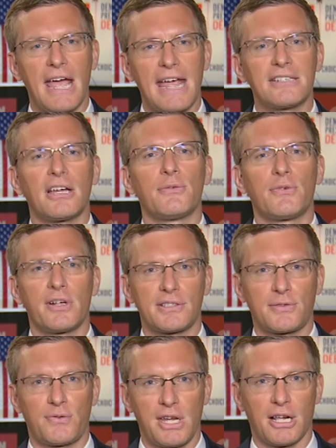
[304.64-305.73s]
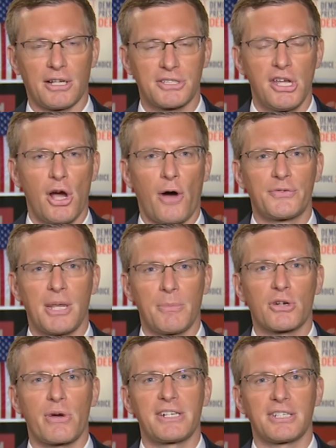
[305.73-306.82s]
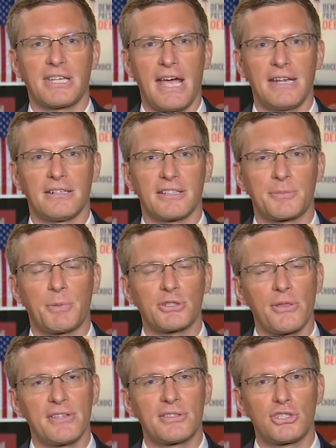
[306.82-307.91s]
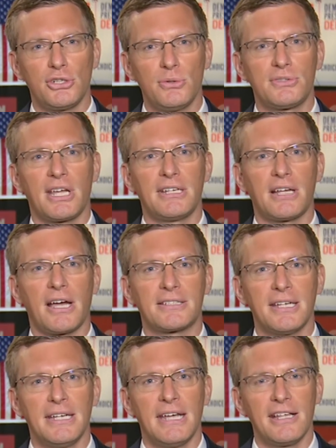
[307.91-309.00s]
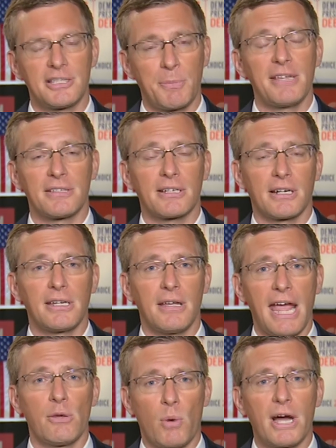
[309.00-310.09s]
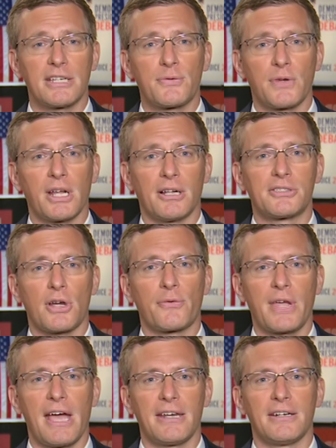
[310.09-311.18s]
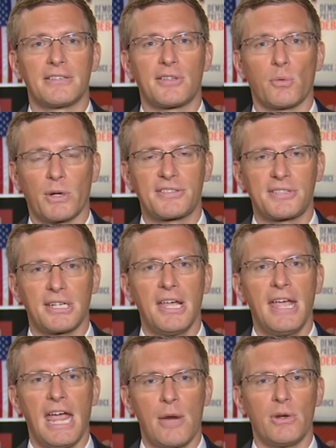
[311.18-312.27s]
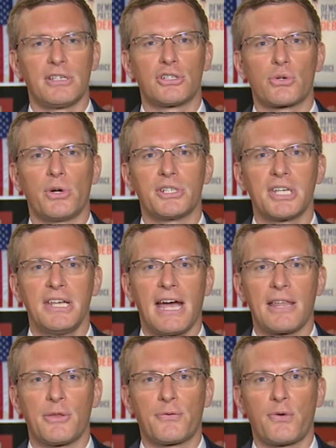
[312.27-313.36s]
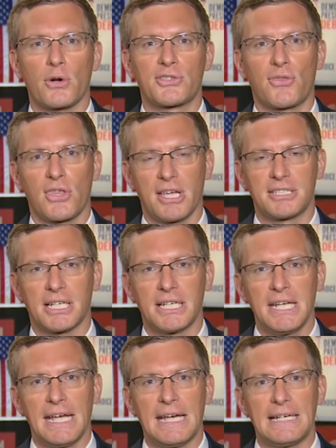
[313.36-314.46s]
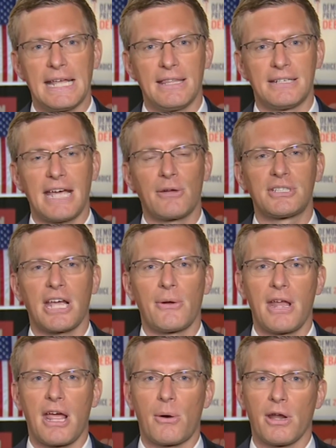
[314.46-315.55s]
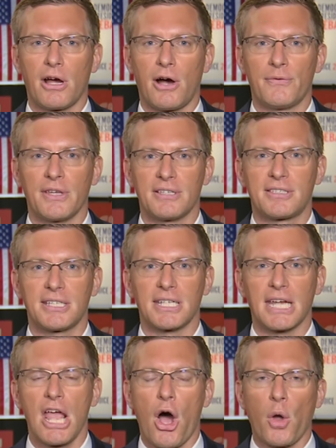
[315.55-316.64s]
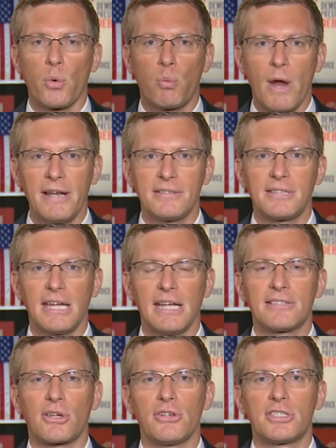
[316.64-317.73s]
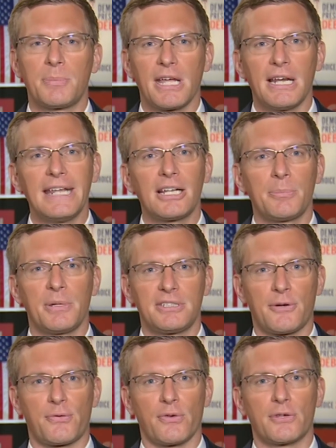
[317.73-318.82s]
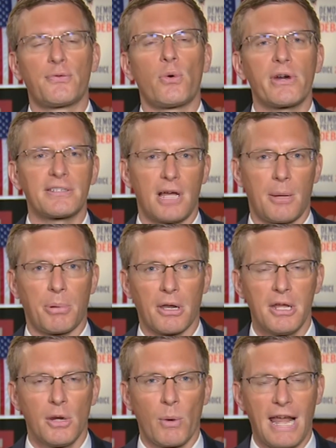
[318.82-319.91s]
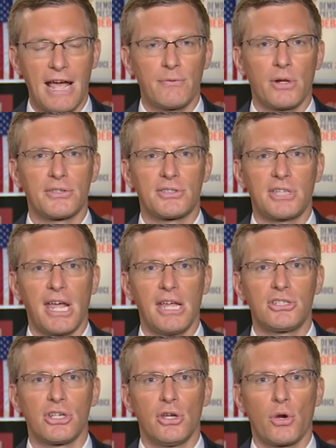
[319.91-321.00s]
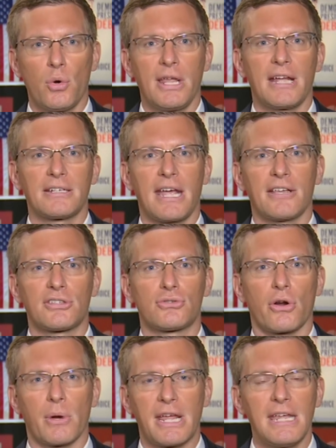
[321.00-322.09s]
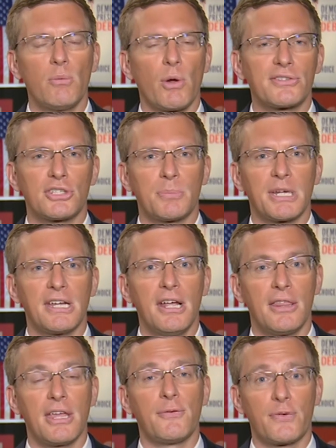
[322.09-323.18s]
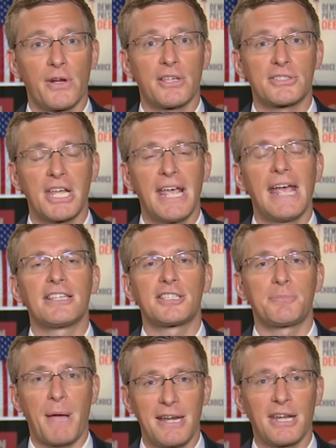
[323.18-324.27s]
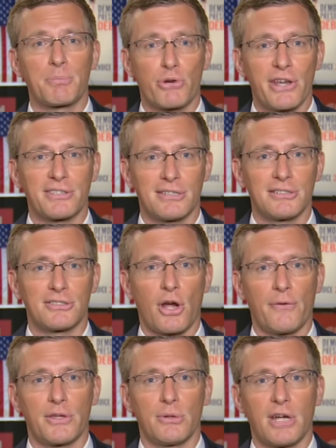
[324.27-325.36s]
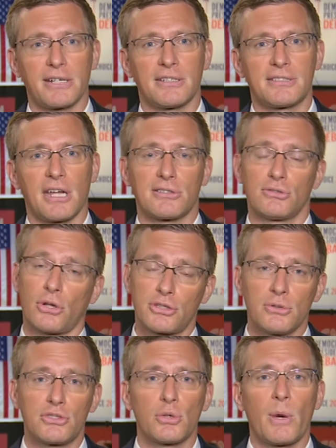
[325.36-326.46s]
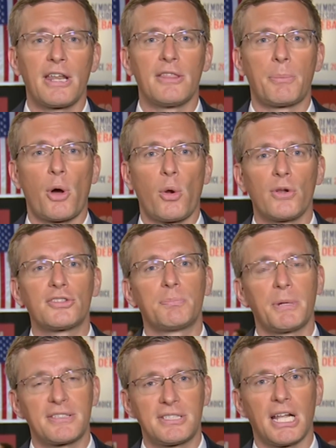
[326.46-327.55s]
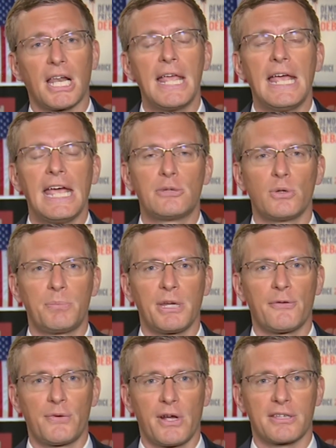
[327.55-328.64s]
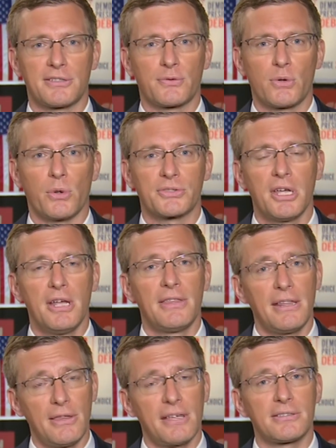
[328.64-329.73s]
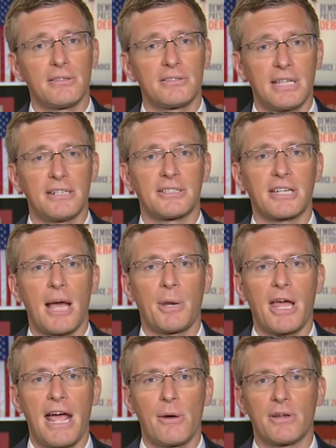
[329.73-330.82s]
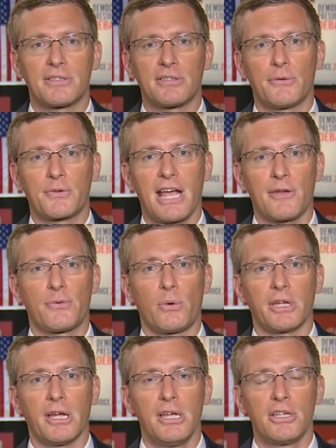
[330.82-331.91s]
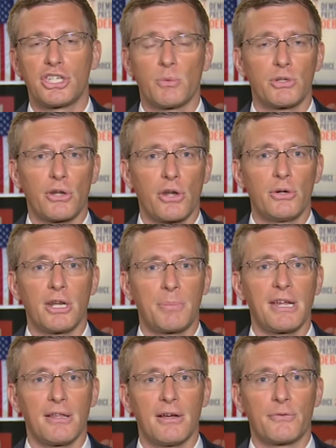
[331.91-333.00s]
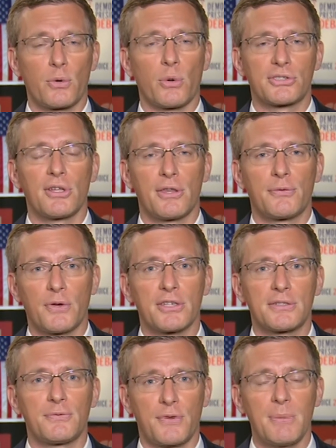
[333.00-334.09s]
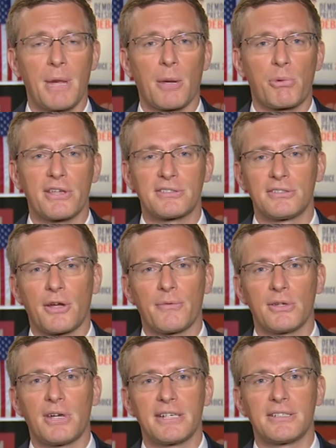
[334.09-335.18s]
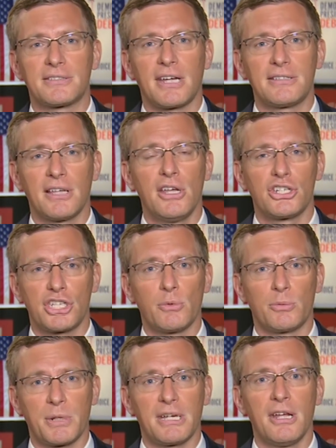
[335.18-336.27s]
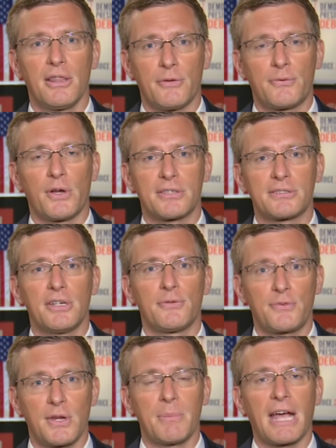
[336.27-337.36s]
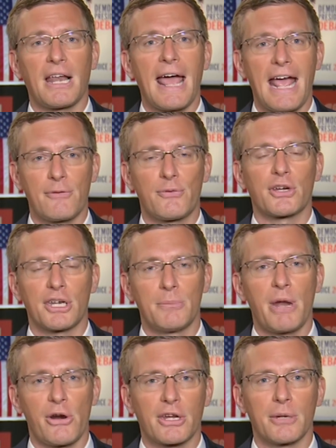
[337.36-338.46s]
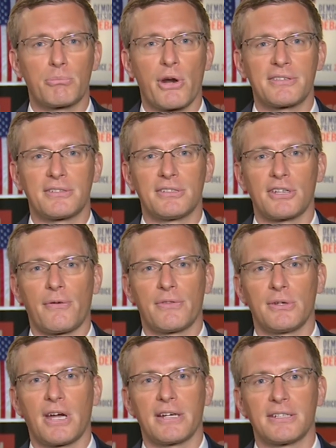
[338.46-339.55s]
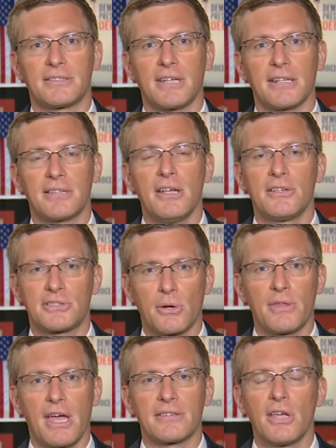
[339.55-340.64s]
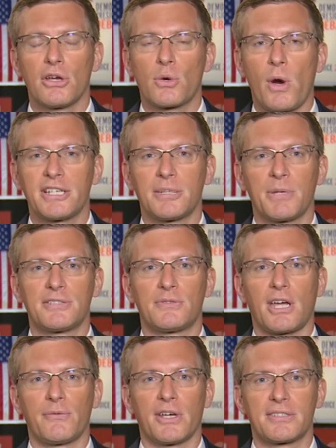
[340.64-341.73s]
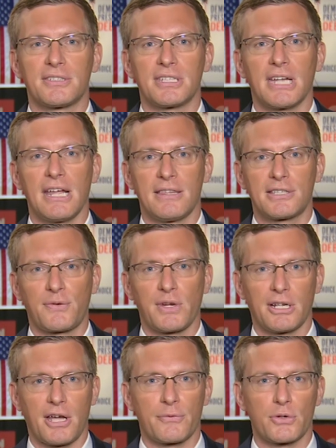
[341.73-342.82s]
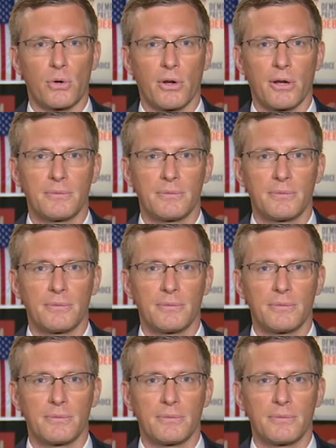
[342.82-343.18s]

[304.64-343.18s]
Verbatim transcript: a diverse field of Democratic candidates, but on this Tuesday night, it's basically a white field of candidates that we'll see here in Detroit at the Fox Theater in the downtown area of the city. On Wednesday, it's going to be a little bit different. For example, we'll have on stage Julian Castro. He wants to be the first Hispanic president of the United States. Not doing too well in the polls, but still, it would be a first, of course. Then there's Senator Kamala Harris of California. She would not only be, of course, the first female president of the United States, she would be the first female African American president of the United States. So there's quite a bit of diversity in this field after all